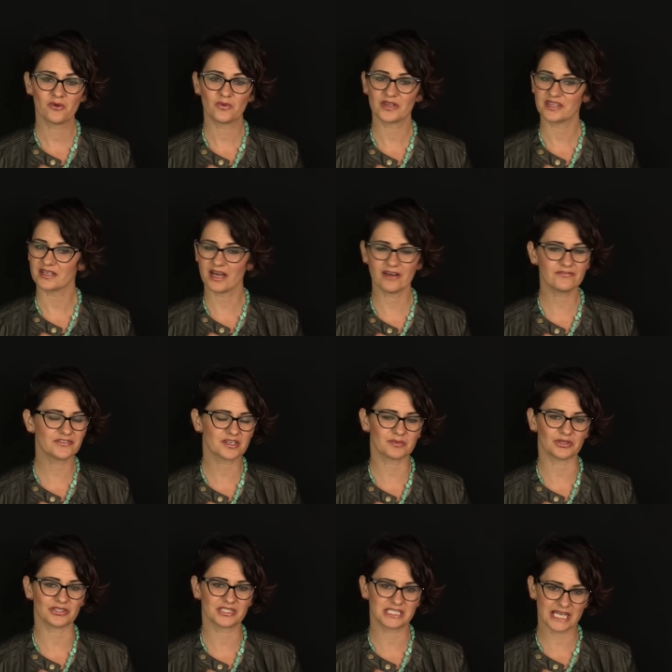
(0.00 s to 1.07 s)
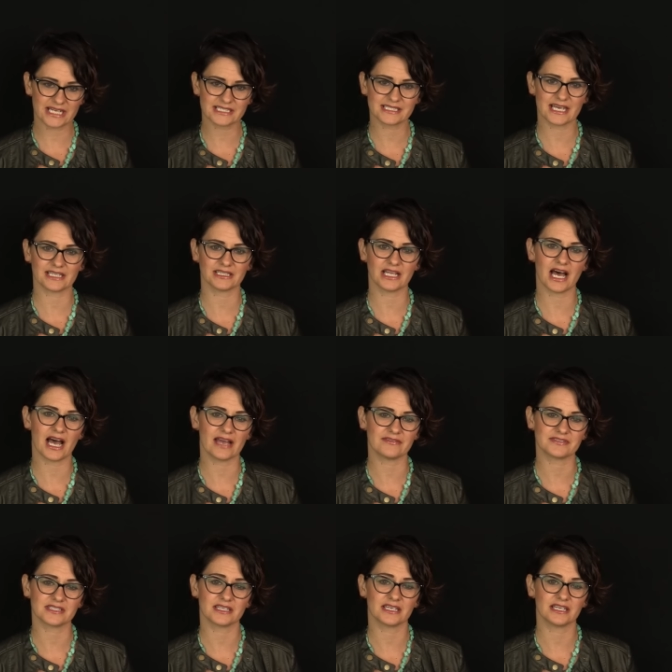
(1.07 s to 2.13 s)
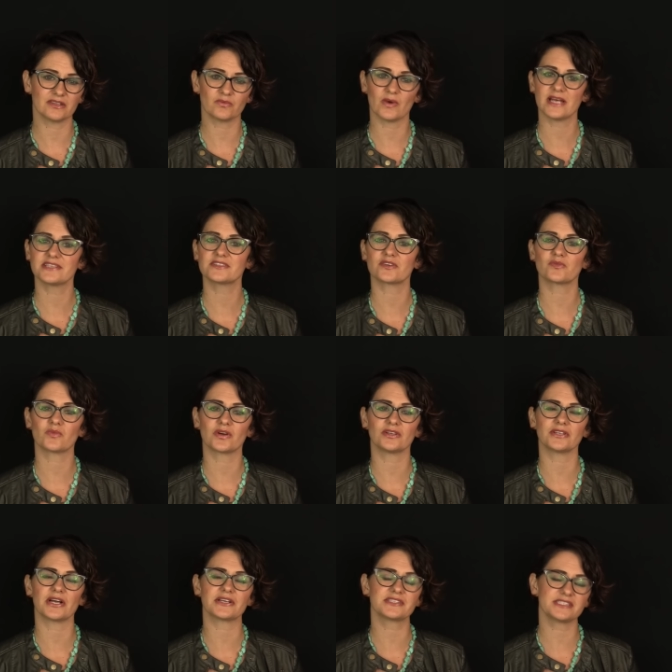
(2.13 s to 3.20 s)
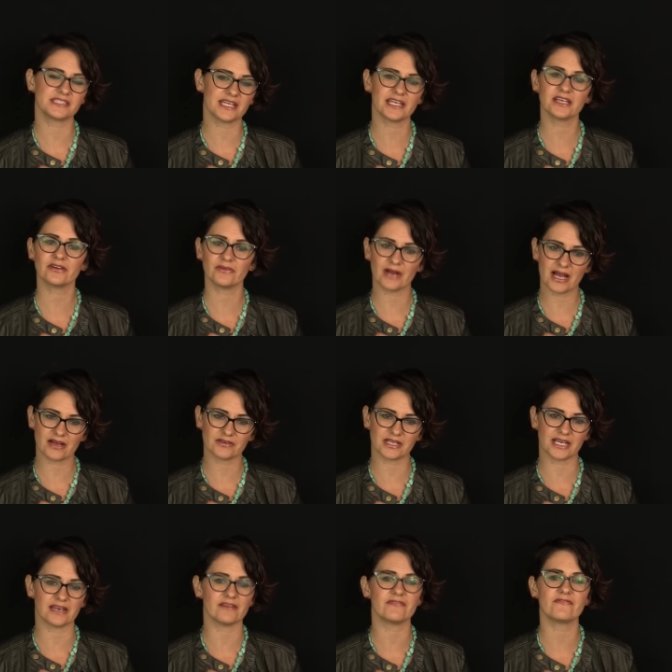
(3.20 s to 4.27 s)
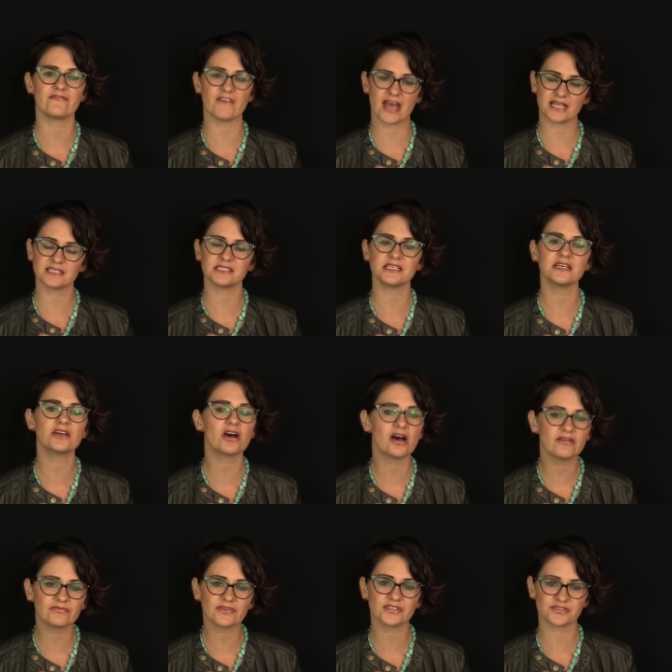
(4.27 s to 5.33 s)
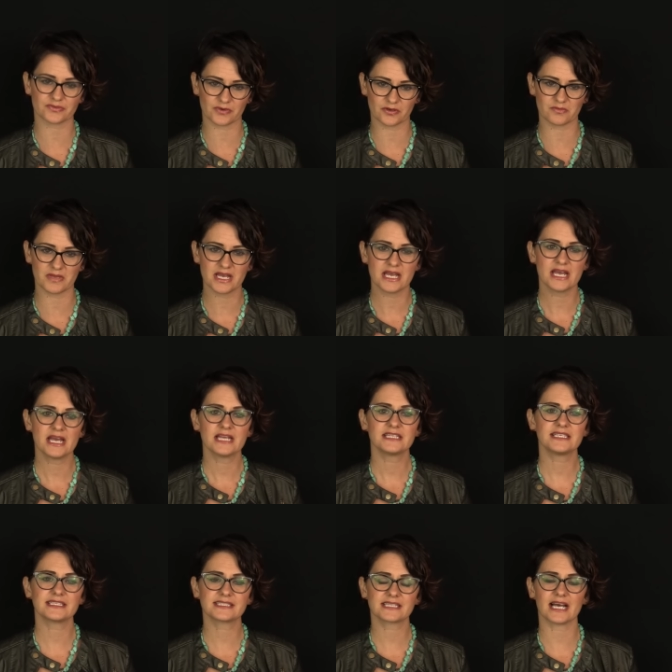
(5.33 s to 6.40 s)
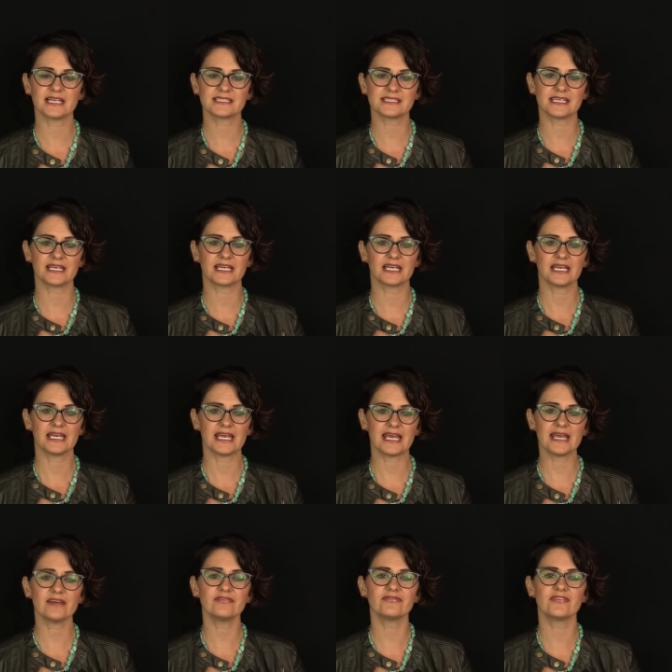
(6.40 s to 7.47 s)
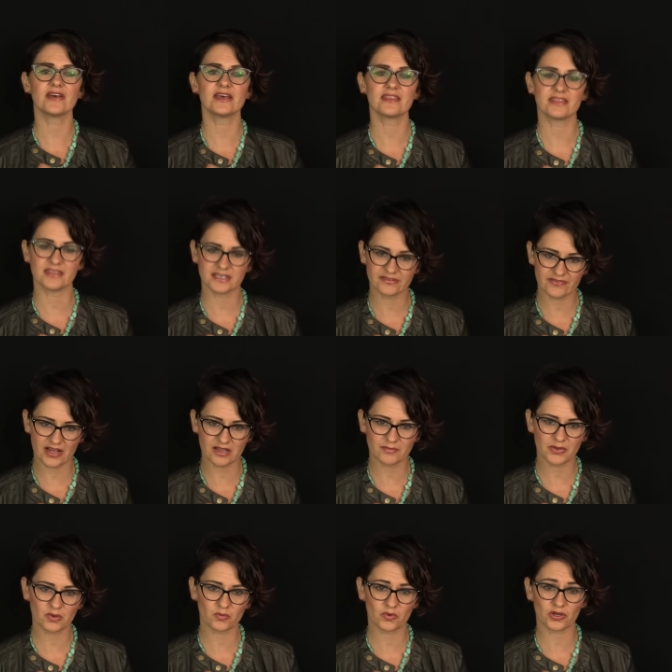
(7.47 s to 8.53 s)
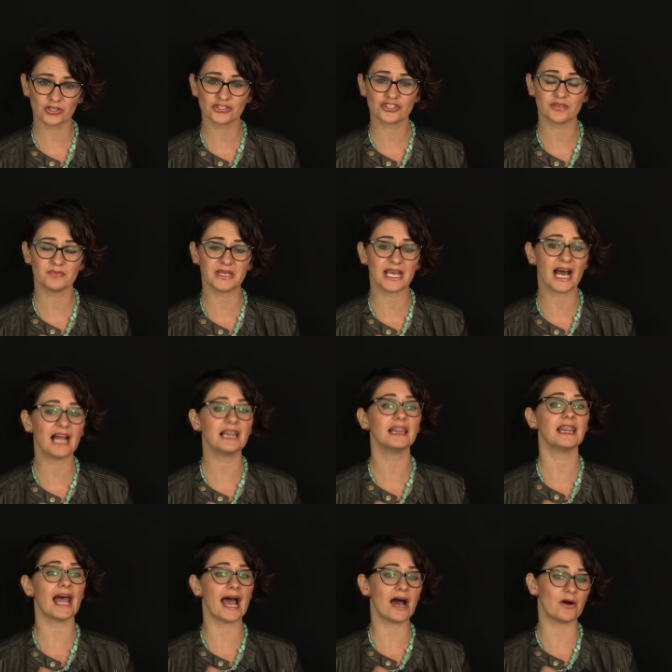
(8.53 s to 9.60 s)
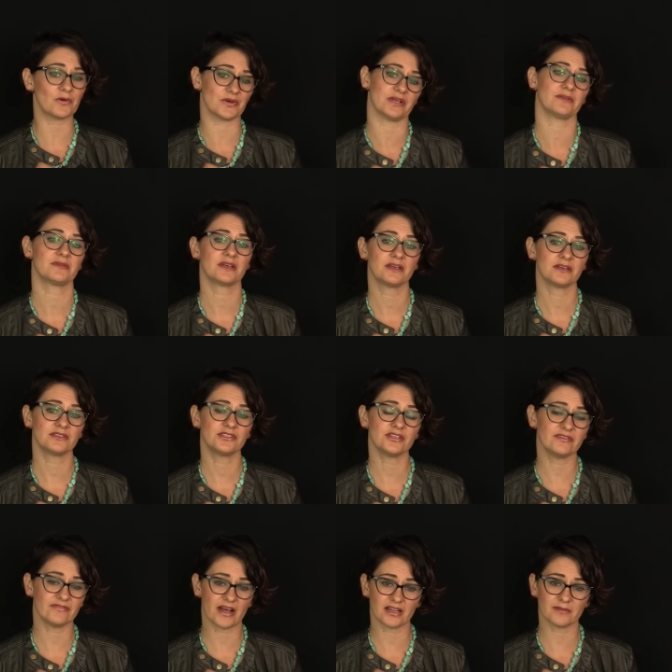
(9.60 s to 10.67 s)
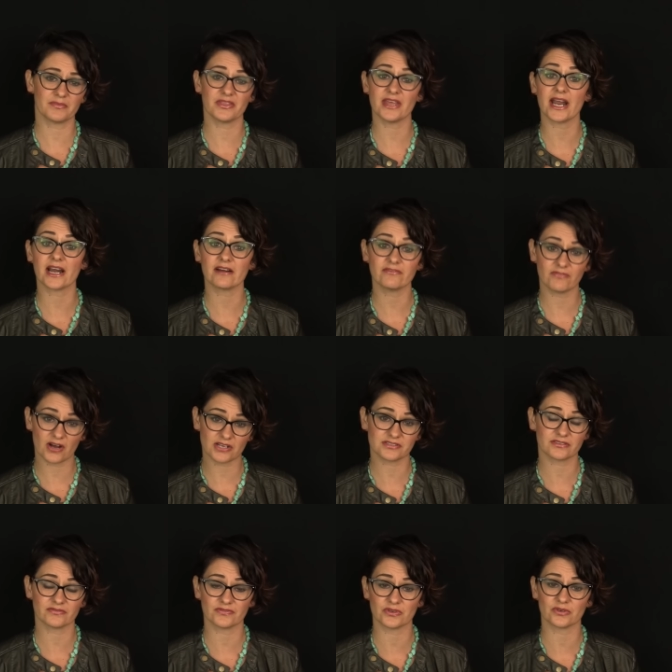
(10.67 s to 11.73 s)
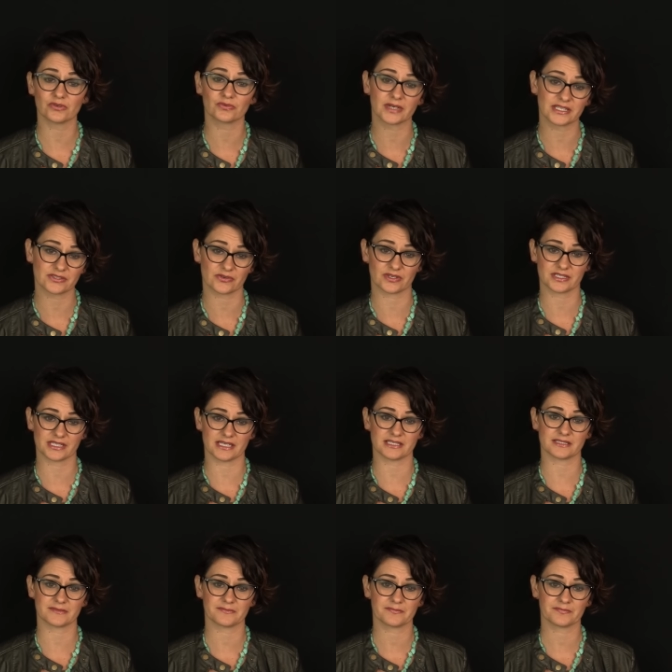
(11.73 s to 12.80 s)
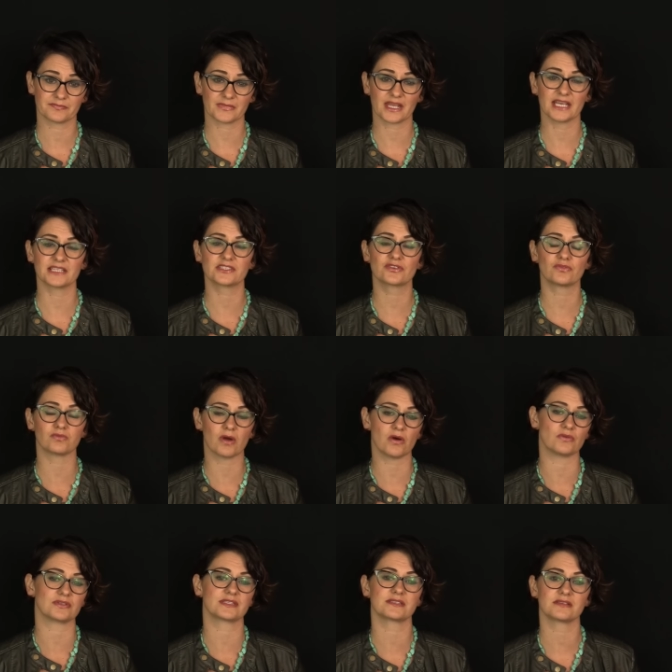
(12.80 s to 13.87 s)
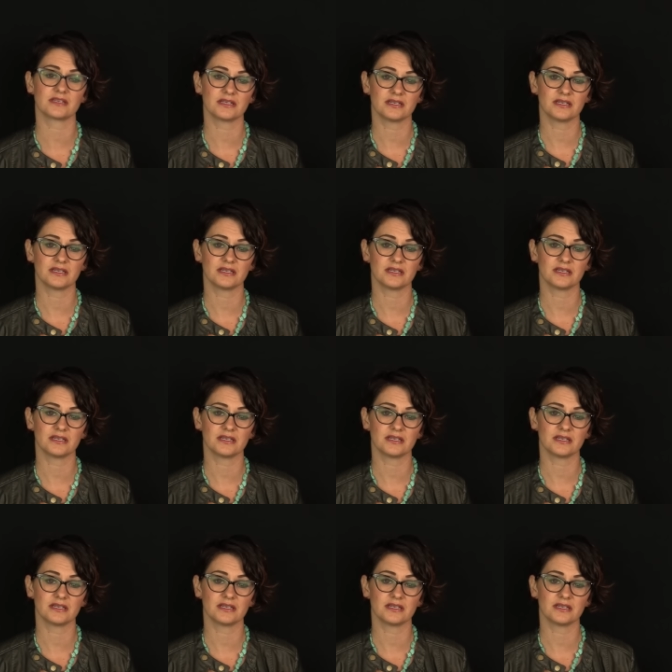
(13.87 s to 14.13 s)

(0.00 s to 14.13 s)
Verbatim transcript: with comfortable jet set lives in the Western world are sitting around in a fancy conference room discussing if the developing world should be allowed to develop their fossil fuel resources. It's gross.